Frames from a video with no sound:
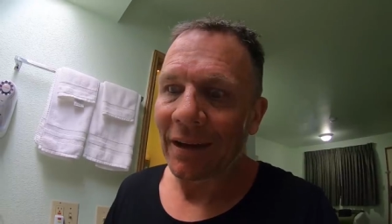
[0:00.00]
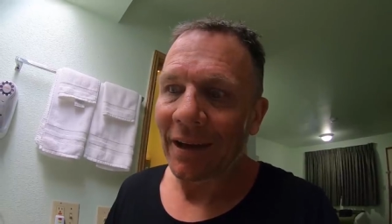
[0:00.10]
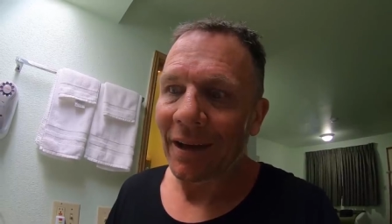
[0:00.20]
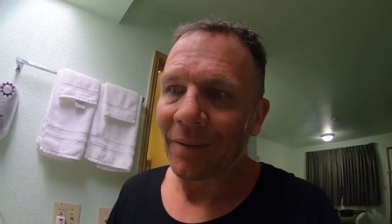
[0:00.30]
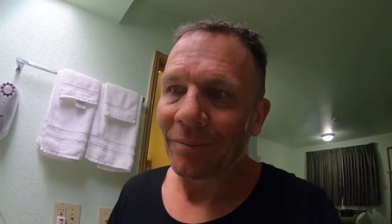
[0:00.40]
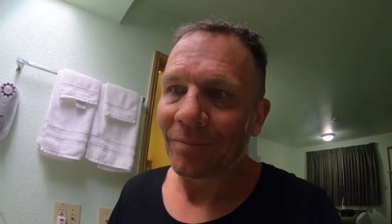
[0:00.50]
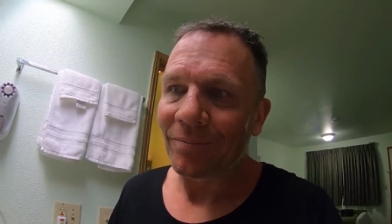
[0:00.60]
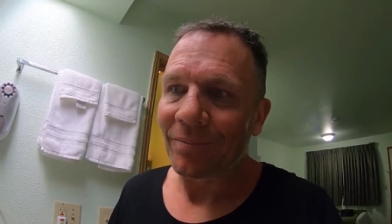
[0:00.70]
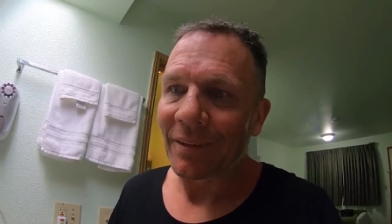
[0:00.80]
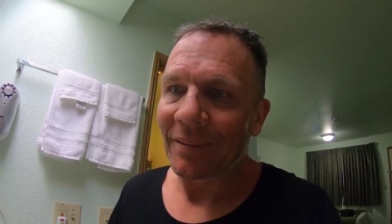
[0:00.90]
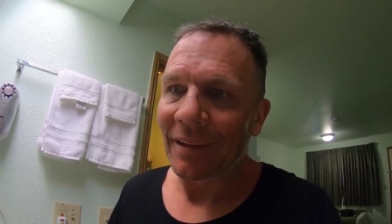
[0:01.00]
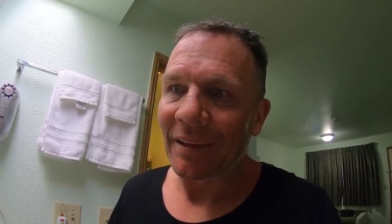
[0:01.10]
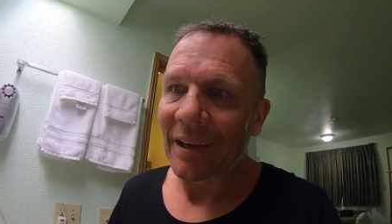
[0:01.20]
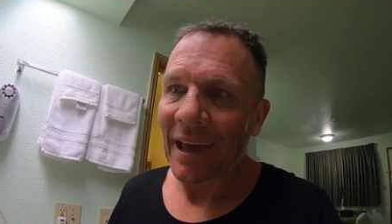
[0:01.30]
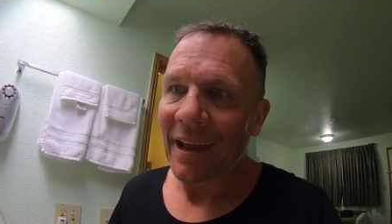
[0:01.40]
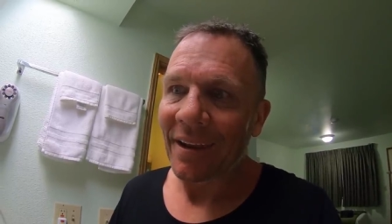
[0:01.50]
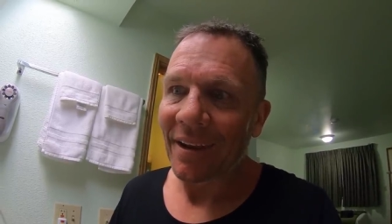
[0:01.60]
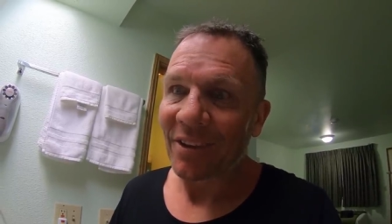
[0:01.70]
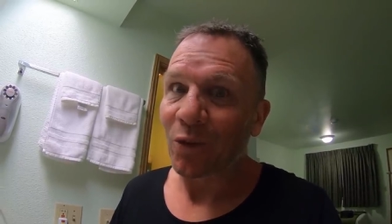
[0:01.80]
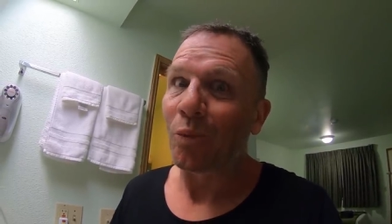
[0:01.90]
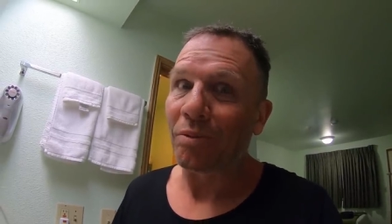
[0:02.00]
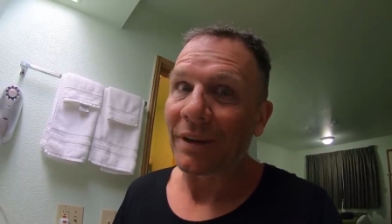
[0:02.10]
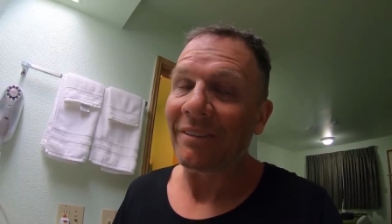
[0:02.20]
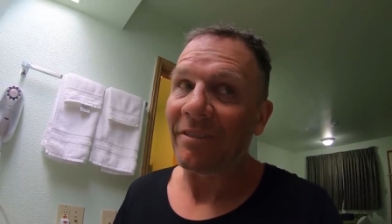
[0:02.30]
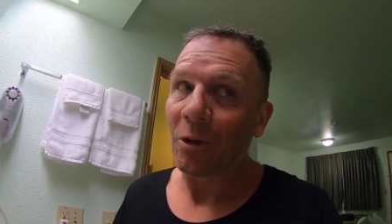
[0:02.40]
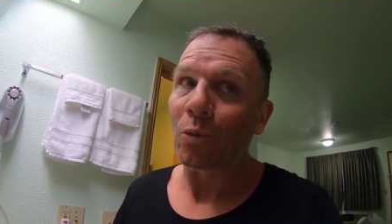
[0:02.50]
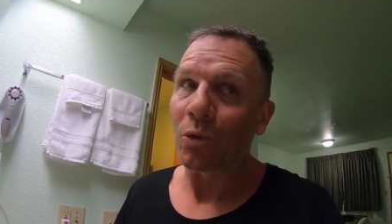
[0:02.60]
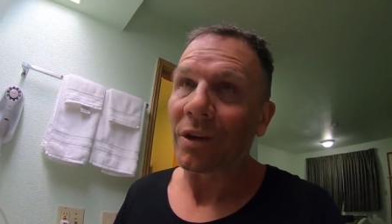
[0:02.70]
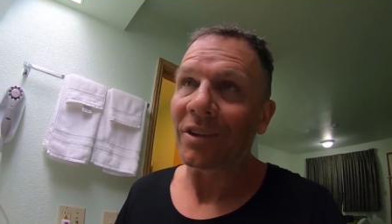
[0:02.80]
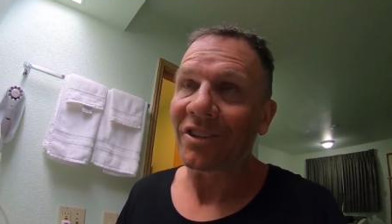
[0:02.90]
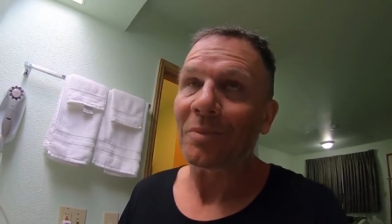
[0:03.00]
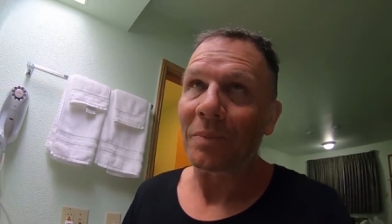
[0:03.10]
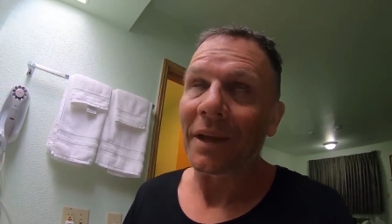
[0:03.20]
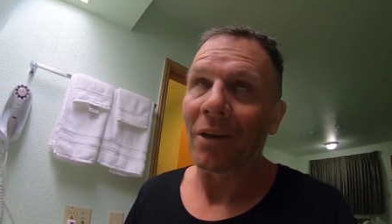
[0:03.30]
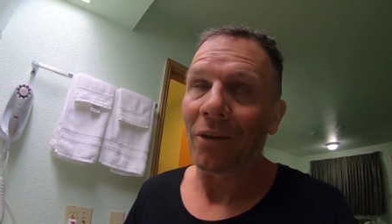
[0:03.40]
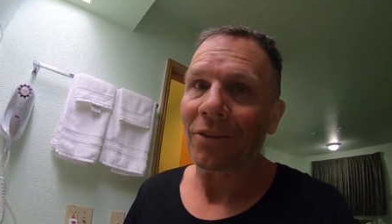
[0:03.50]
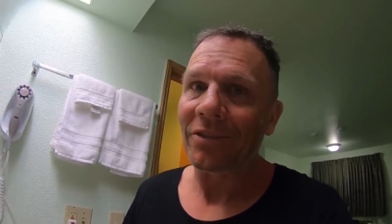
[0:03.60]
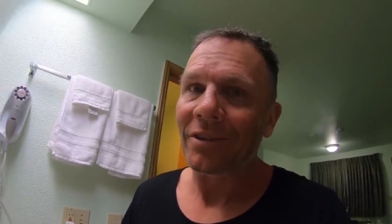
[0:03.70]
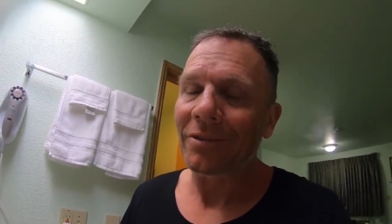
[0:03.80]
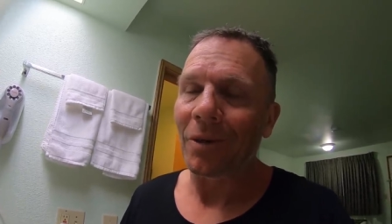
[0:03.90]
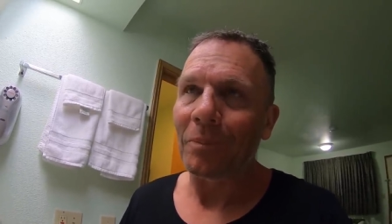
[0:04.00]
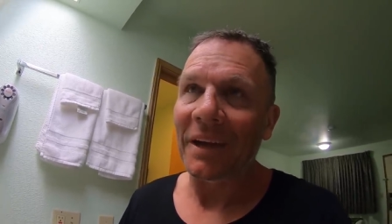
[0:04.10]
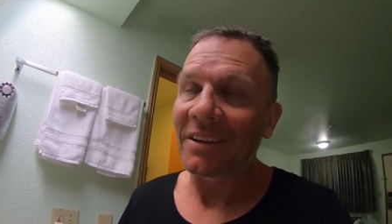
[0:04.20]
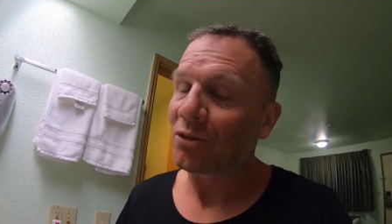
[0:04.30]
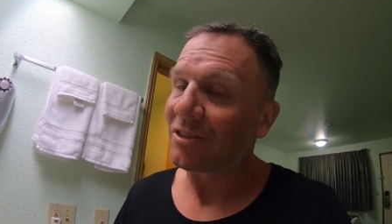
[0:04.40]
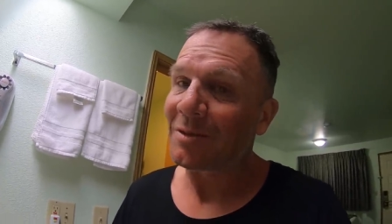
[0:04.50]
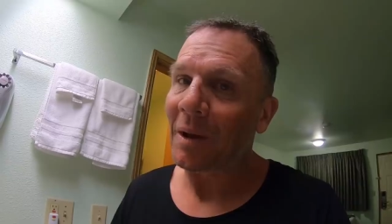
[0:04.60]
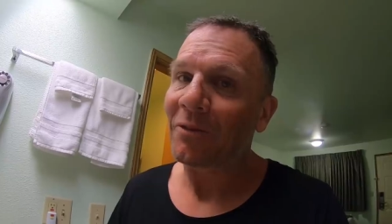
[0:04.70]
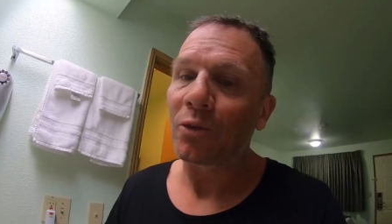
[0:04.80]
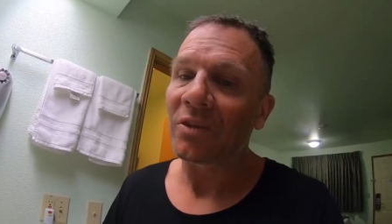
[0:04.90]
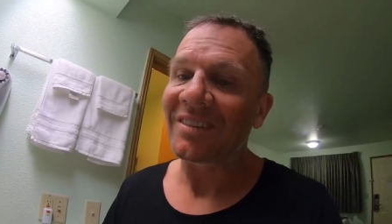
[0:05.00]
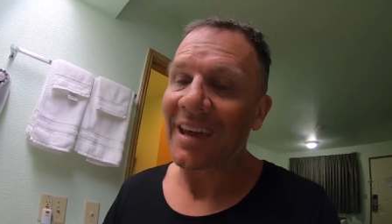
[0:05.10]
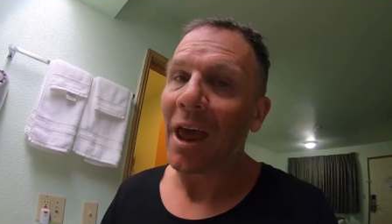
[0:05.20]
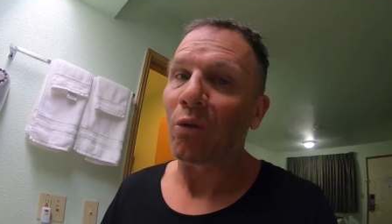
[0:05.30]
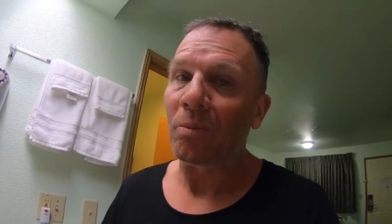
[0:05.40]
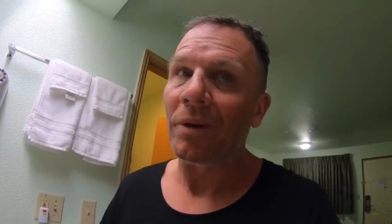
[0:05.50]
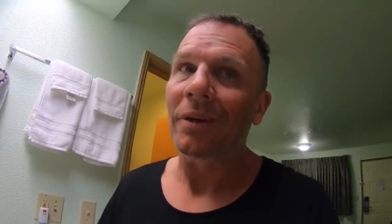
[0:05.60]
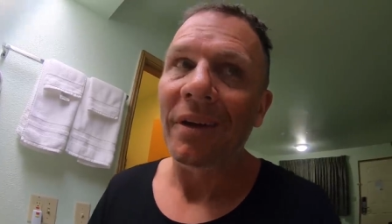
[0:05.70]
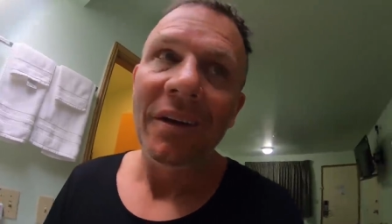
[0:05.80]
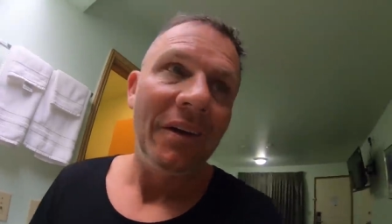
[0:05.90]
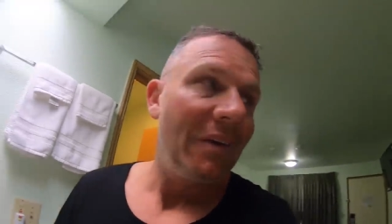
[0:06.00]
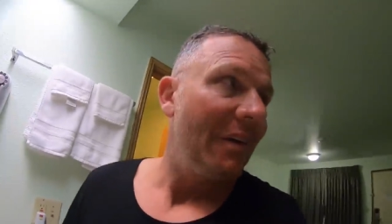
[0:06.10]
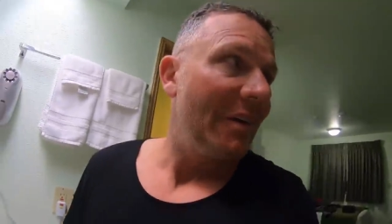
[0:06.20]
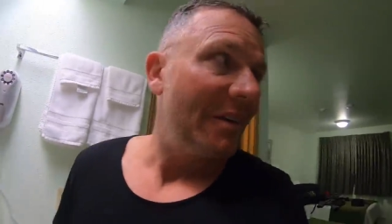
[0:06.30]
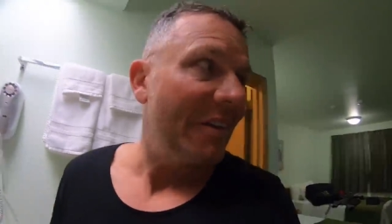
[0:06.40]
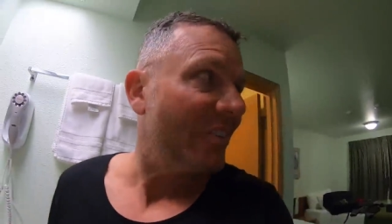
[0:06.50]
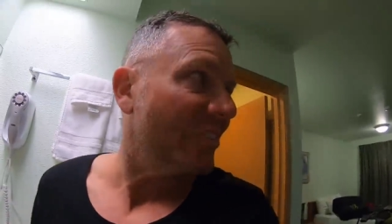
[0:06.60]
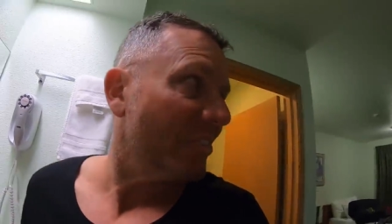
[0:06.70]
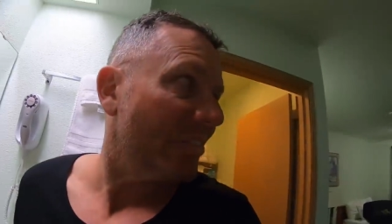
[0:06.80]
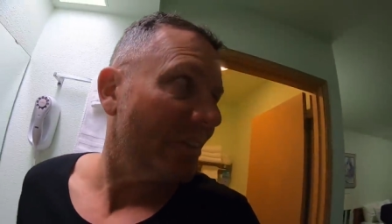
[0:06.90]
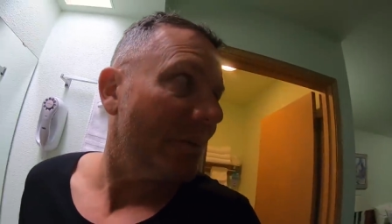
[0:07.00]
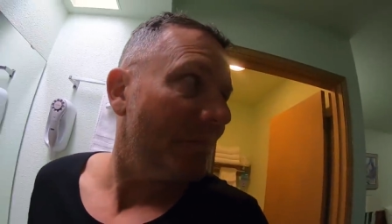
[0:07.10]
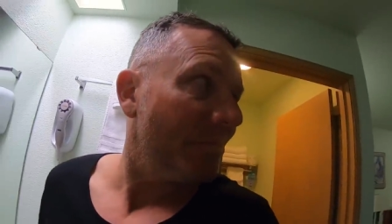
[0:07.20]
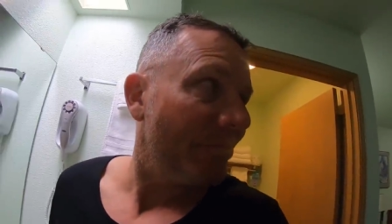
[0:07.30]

Um, and it's all pretty feral looking, just being honest. Not being disrespectful to Seattle, but it's just a. Uh,